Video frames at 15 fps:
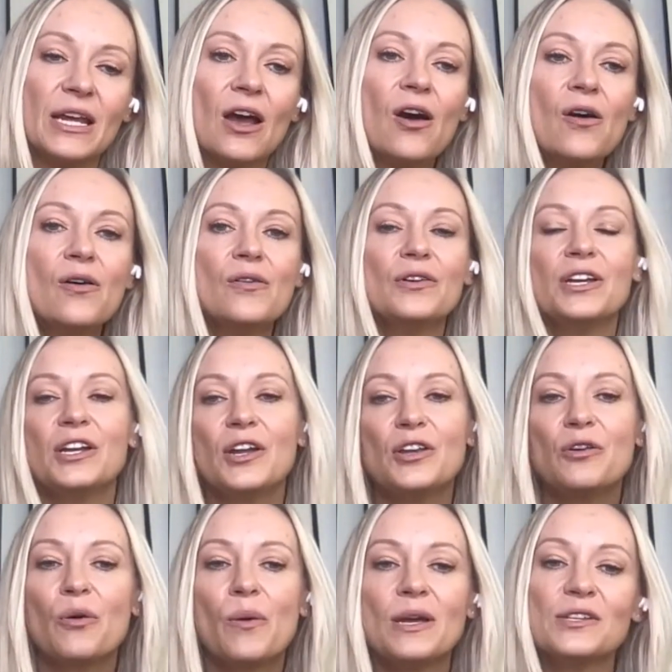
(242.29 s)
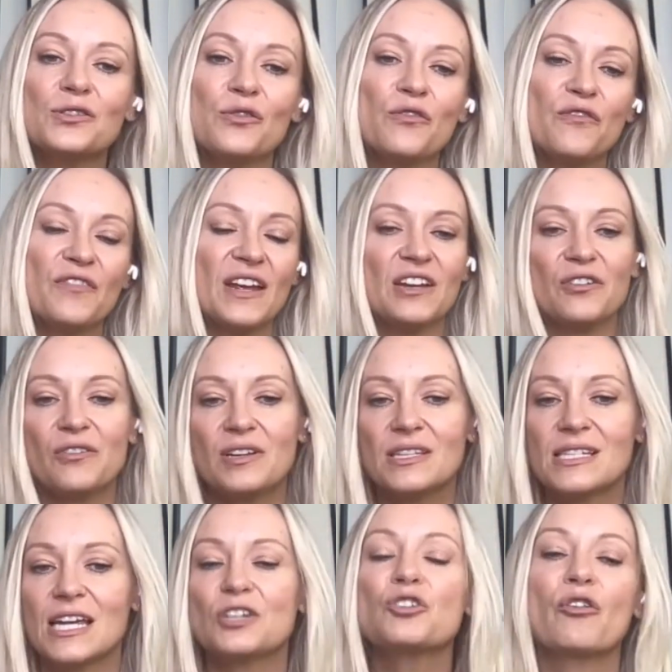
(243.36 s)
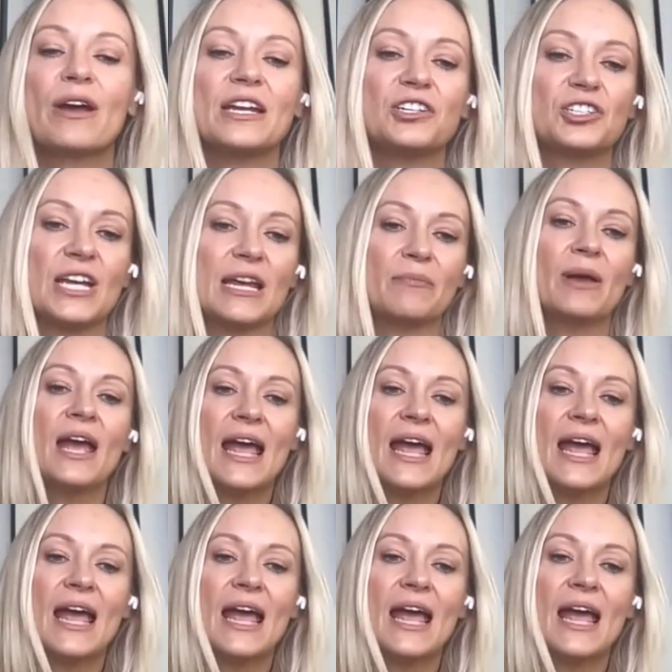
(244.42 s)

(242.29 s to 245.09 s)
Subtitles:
oh, you're always so fit. You're in such great shape.